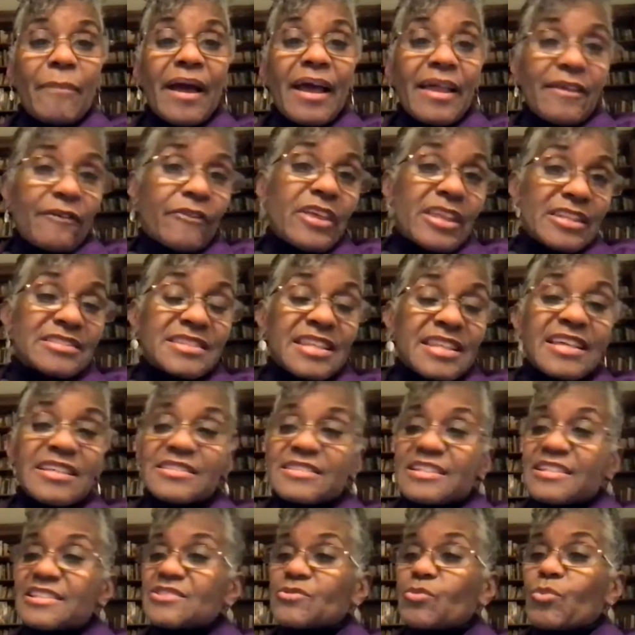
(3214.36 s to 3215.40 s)
His
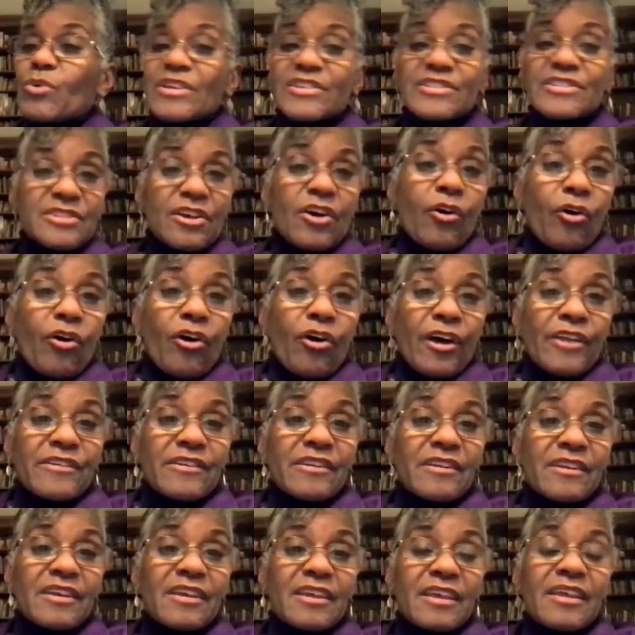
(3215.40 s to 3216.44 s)
thesis was
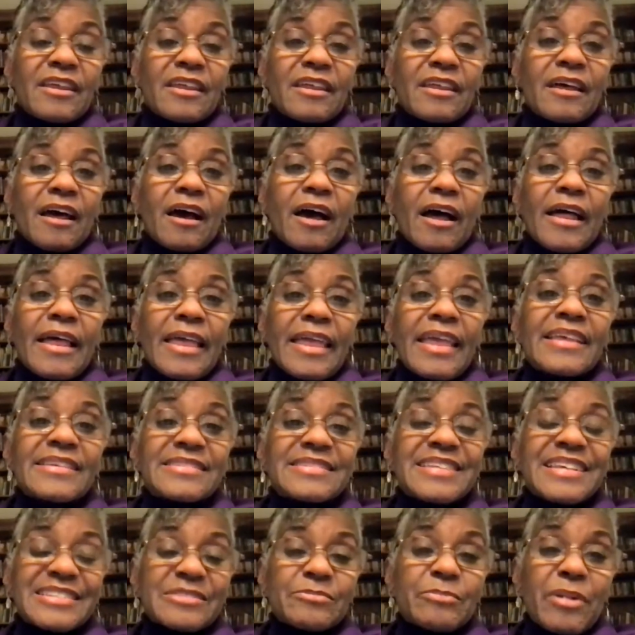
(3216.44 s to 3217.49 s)
on
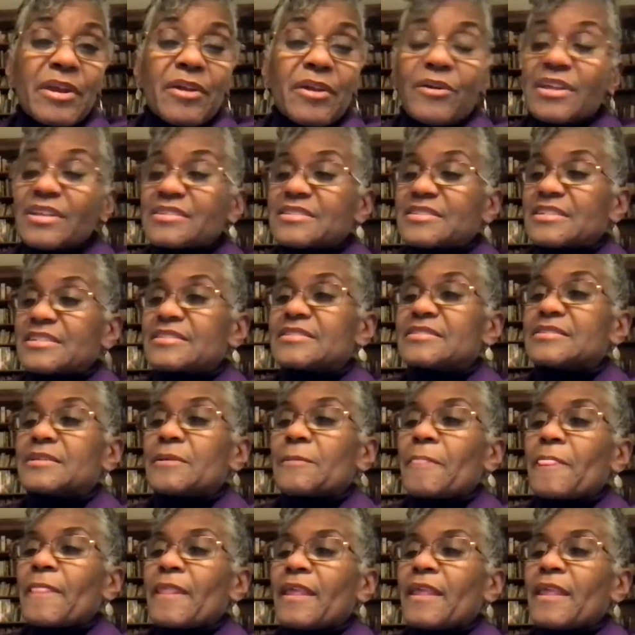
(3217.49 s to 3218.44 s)
his experiences.